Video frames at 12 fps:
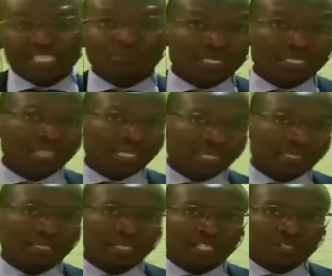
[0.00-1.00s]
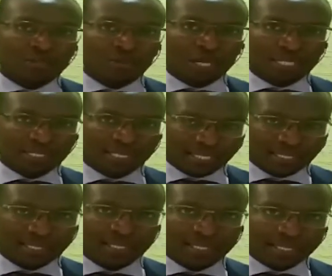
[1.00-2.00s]
to assess the stock
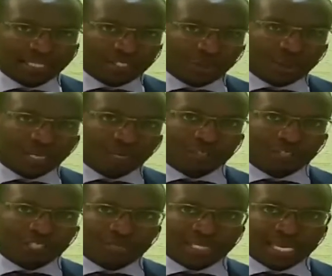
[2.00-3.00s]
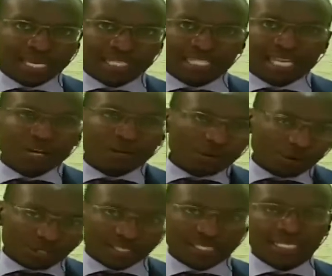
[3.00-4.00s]
levels being held across the industry by
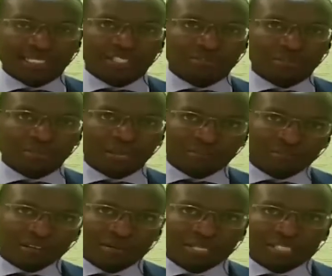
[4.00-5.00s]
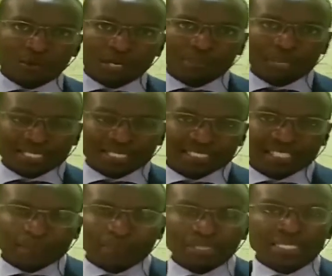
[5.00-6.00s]
various oil marketing companies. And the
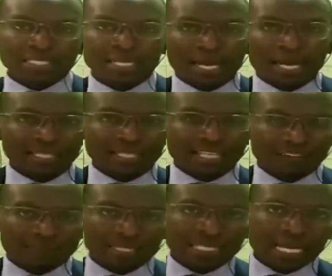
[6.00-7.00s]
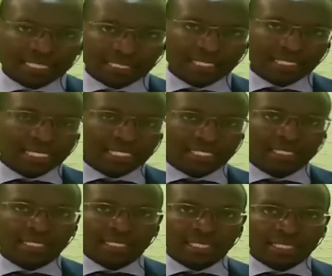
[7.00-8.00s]
government has indicated it is
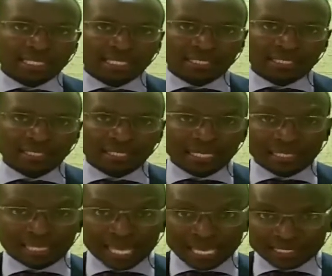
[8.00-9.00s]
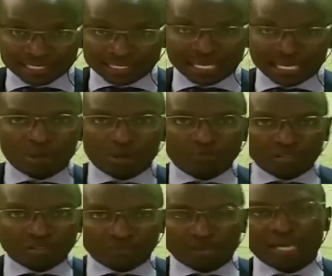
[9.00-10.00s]
in the exercise of revising the oil
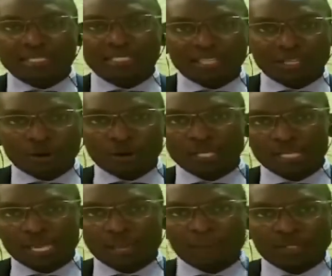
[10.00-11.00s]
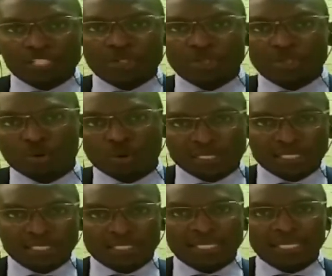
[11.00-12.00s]
importation quotas in light
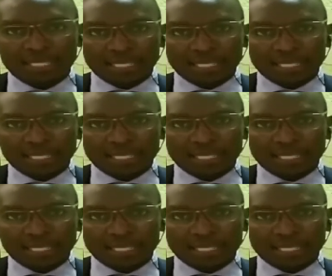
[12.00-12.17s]
of this.